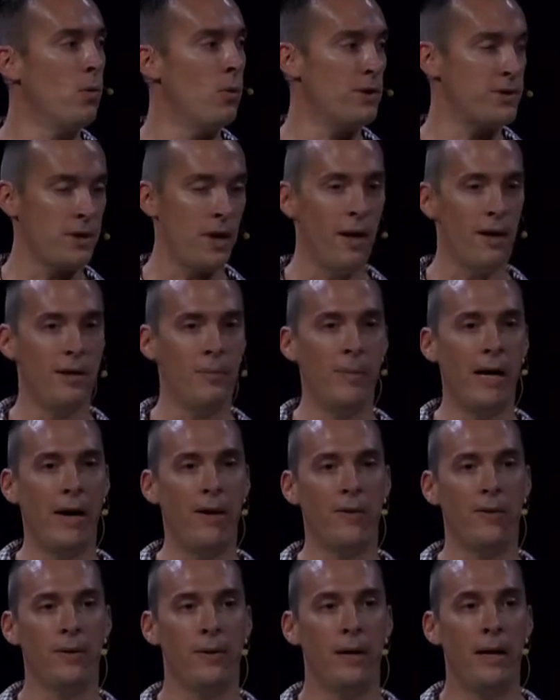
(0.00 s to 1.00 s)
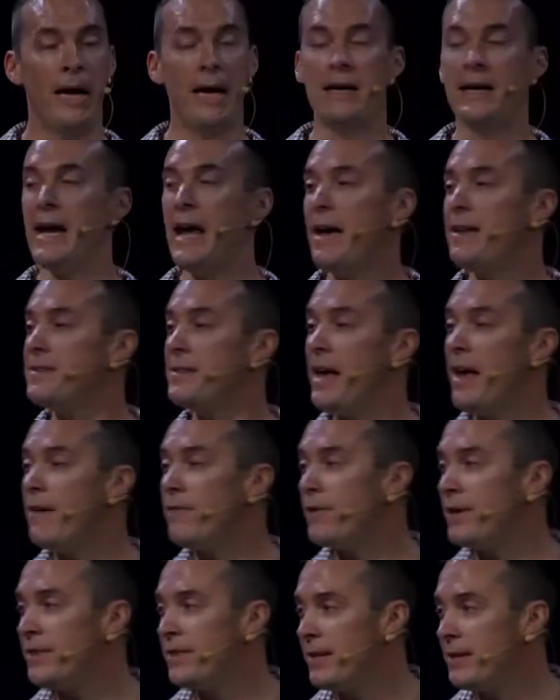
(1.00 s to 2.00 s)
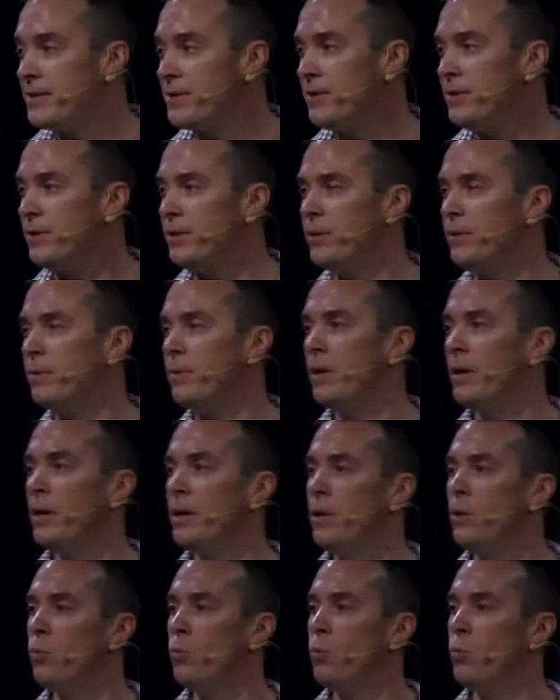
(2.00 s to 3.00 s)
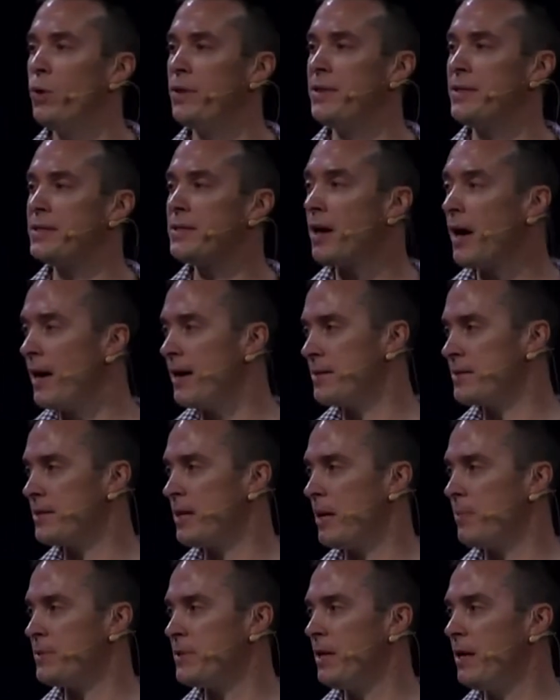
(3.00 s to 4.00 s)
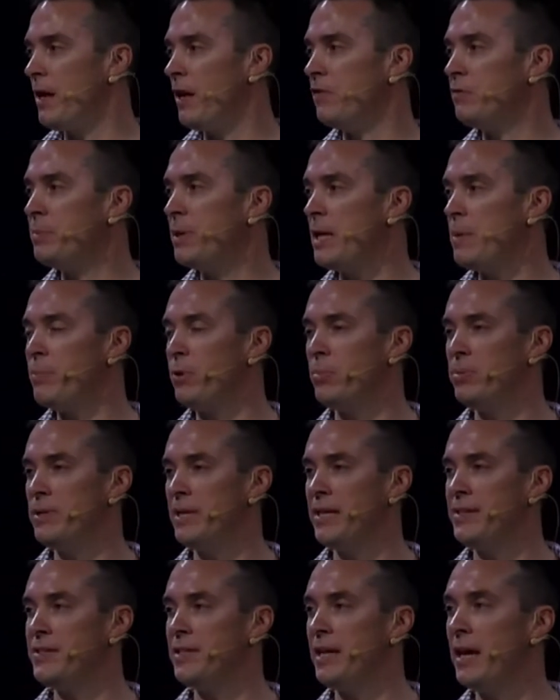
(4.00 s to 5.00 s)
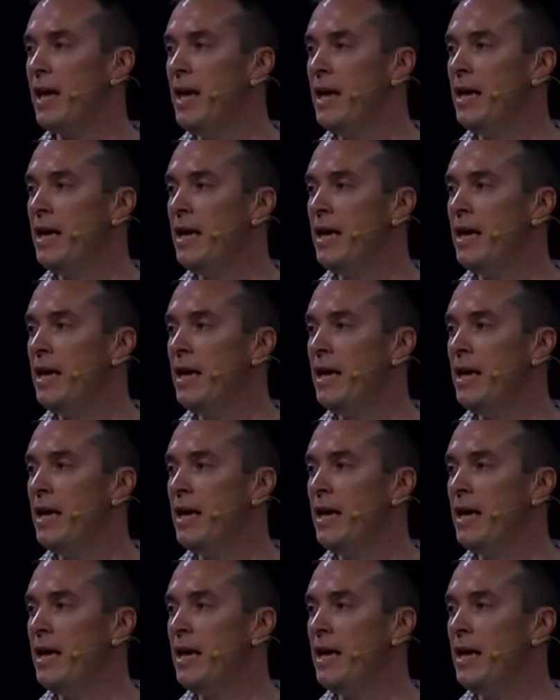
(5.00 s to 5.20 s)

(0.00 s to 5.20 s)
all about. And it has everything to do with this concept of people-pleasing.